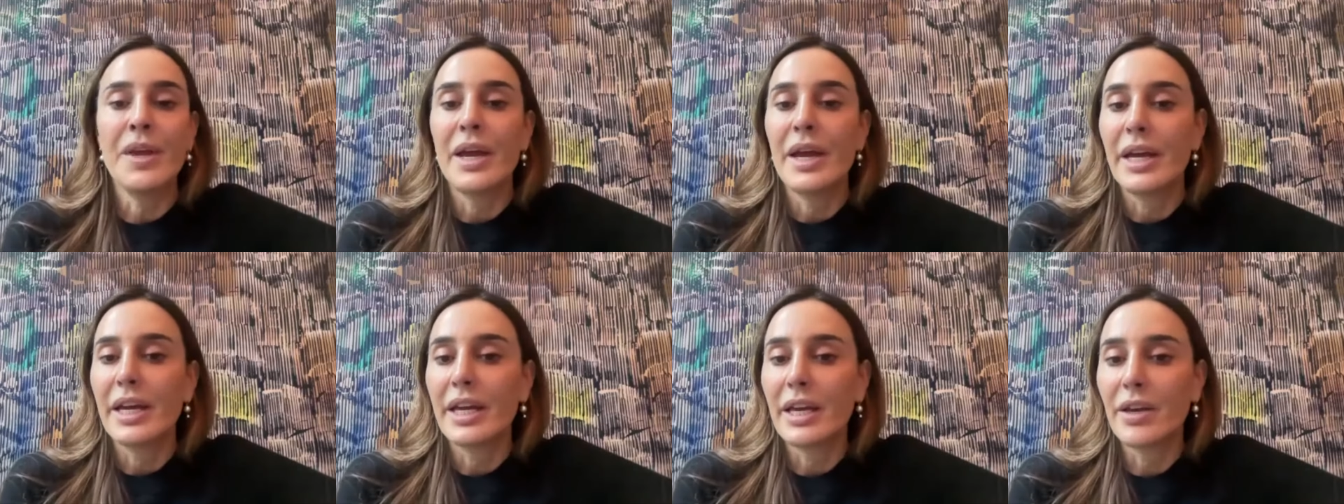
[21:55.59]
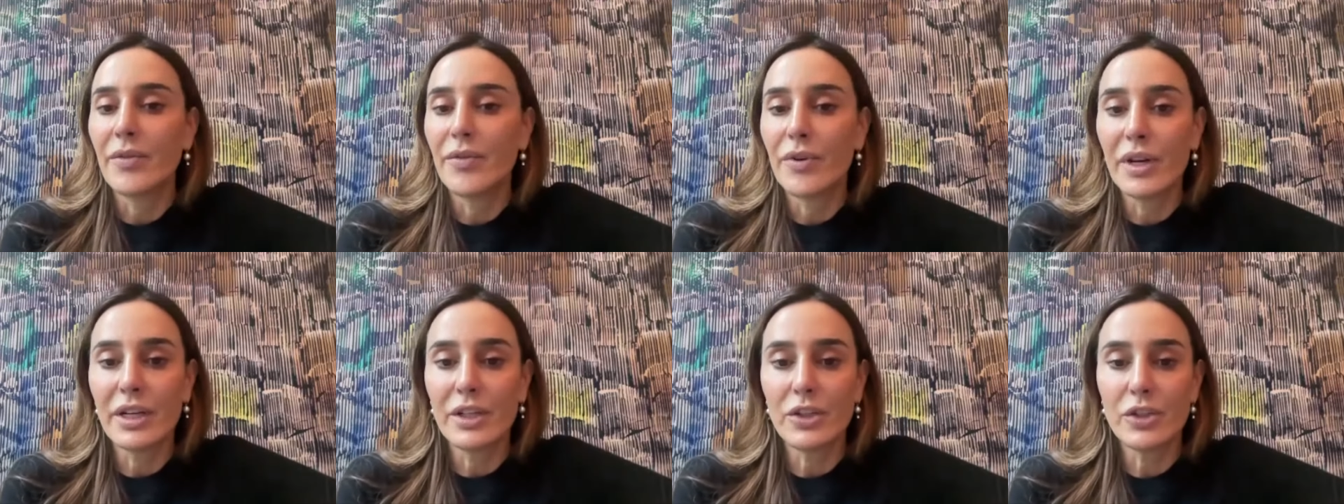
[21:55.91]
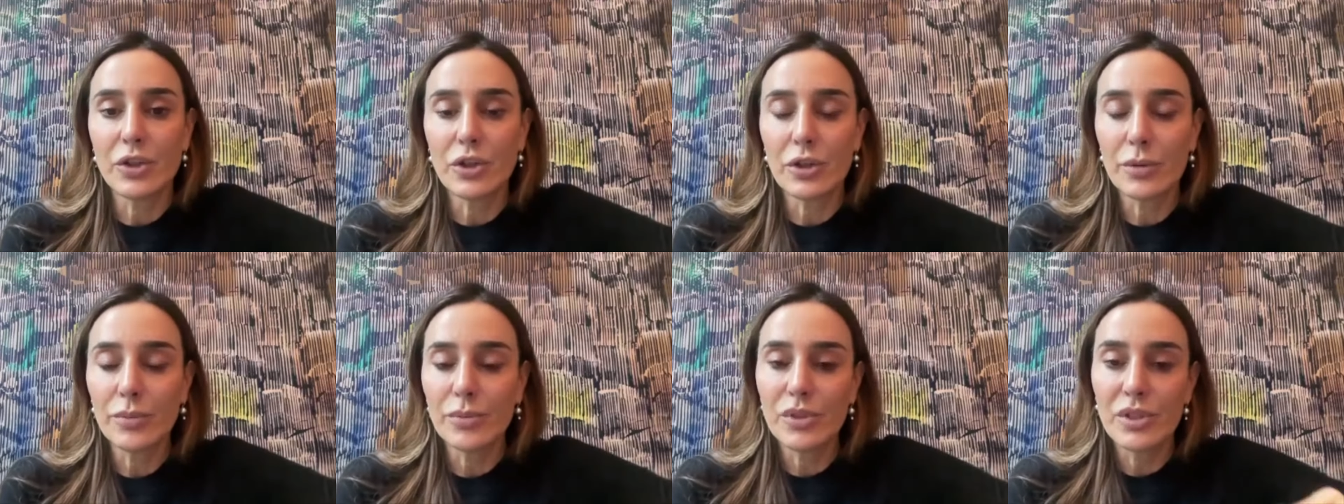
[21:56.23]
even in
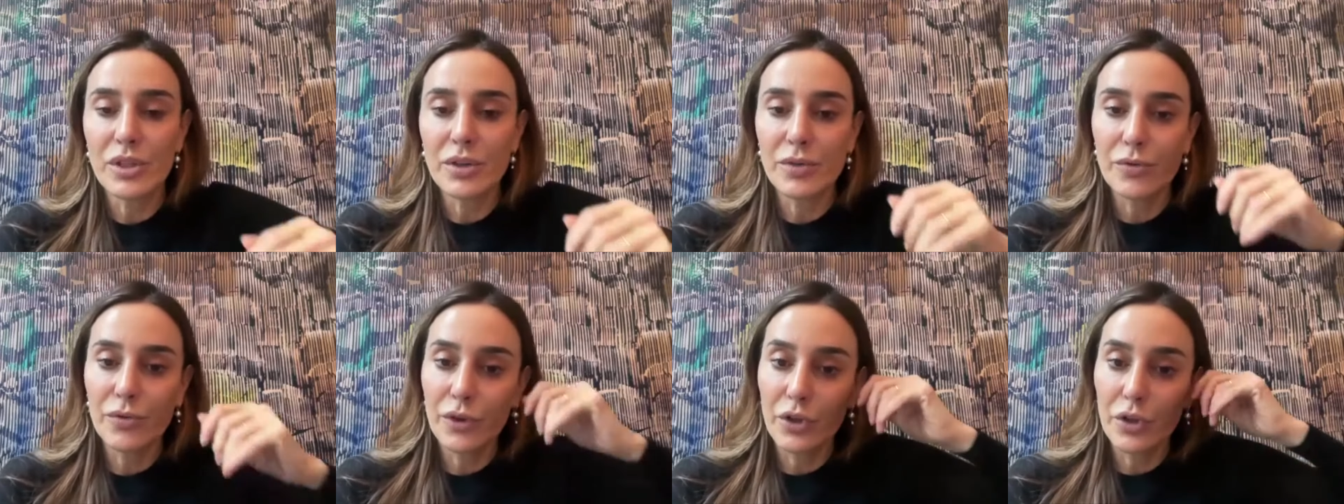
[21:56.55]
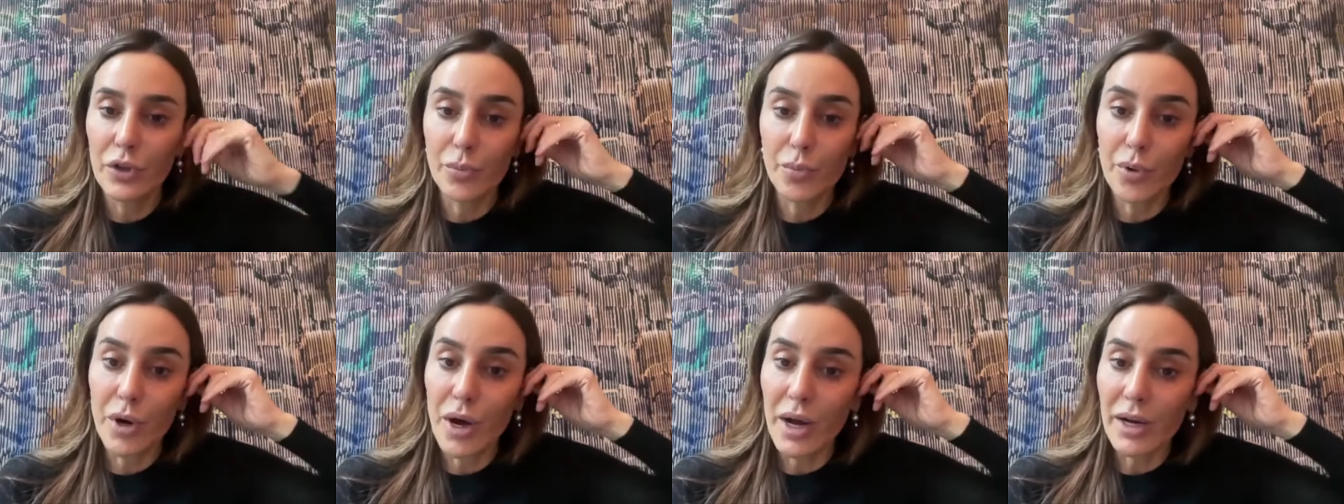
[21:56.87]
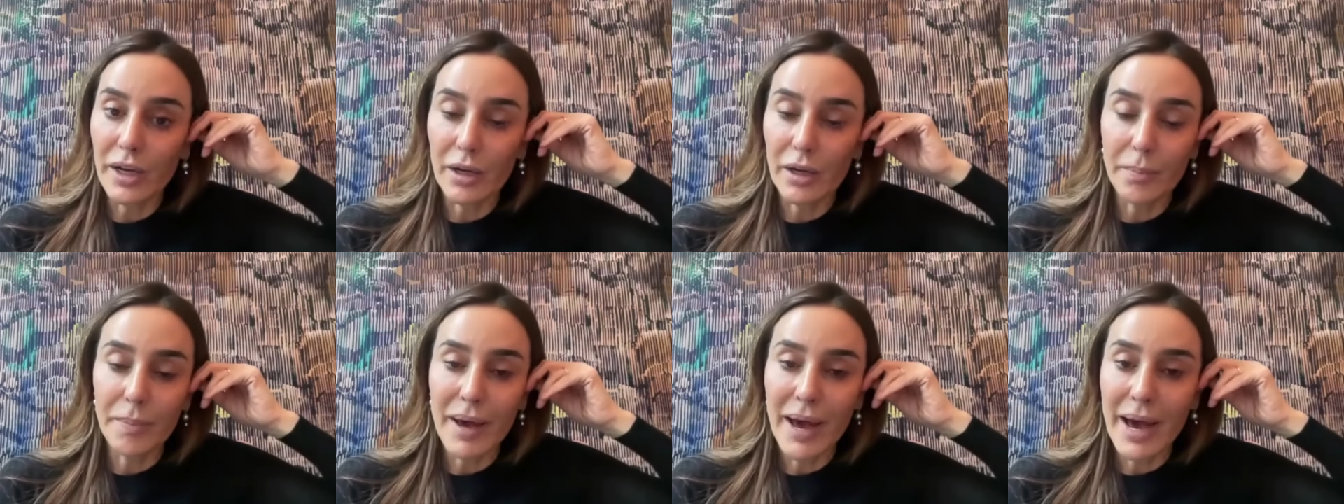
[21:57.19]
terms of,
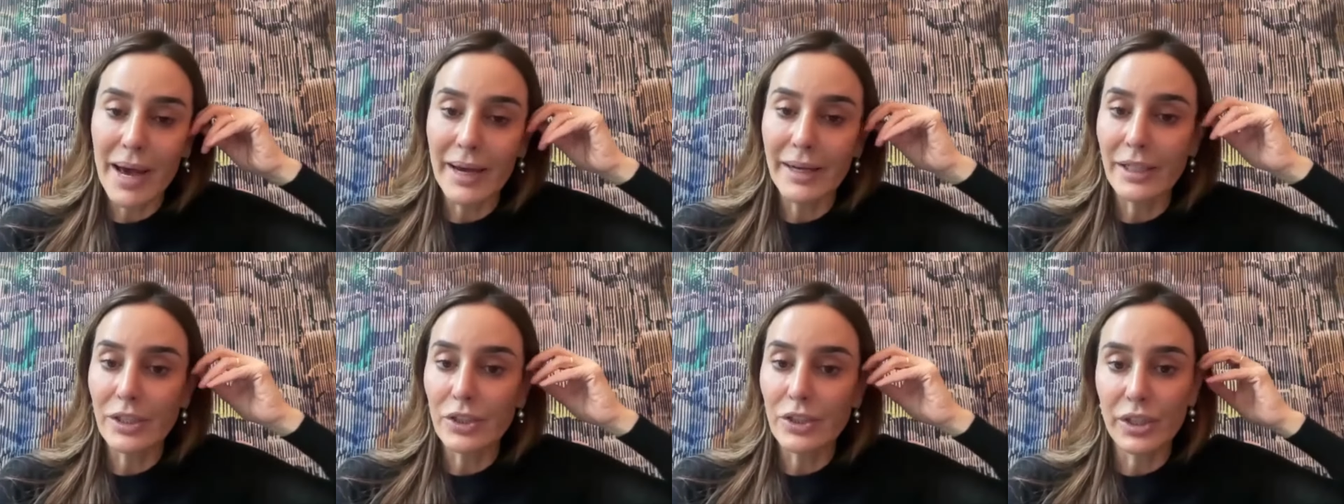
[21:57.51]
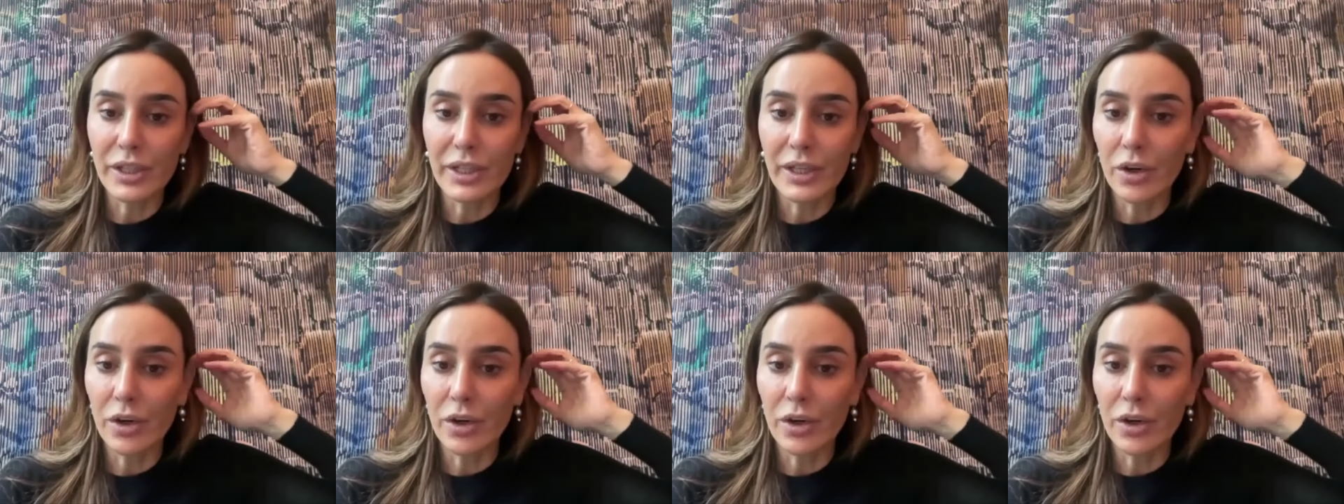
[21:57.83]
product packaging.